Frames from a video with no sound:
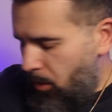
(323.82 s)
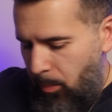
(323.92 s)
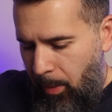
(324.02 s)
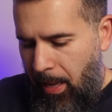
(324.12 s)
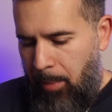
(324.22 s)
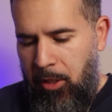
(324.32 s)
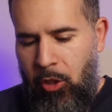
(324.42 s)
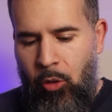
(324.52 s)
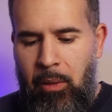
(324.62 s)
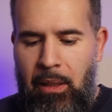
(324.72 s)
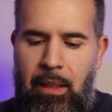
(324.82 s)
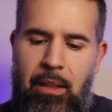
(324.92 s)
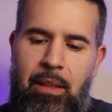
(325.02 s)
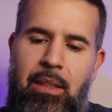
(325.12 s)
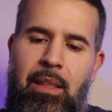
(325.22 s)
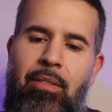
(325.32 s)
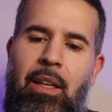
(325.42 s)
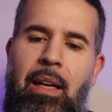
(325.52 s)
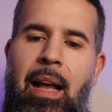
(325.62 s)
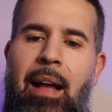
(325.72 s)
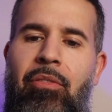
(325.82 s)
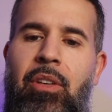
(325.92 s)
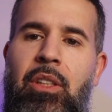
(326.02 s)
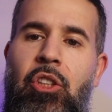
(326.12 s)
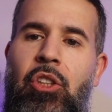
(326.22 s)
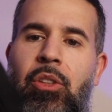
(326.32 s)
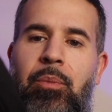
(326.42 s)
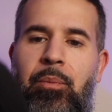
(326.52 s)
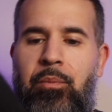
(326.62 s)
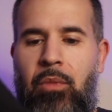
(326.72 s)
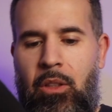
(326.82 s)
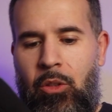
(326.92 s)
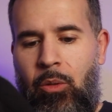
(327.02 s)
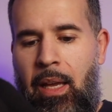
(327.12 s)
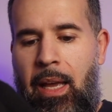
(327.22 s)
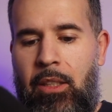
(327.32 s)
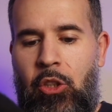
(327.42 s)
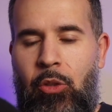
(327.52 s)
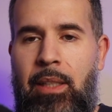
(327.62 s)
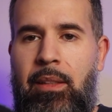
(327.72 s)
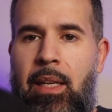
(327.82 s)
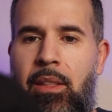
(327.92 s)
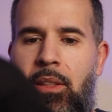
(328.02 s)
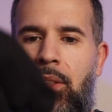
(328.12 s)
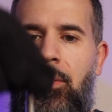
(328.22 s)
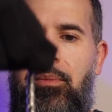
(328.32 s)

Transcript: Miami Cuban Link, seven and a half inch. Let's do the hang straight test.